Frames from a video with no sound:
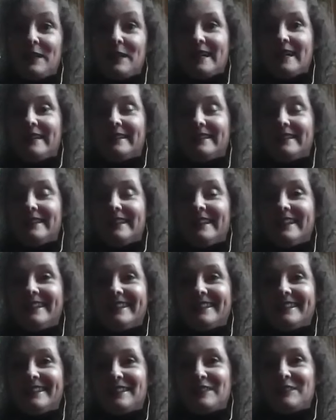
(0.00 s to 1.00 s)
It's so
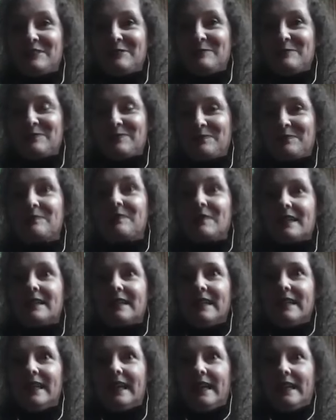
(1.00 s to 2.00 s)
interesting.
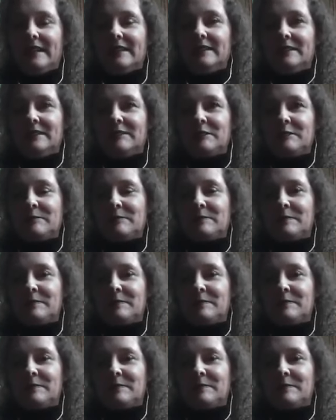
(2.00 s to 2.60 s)
And yeah. so, which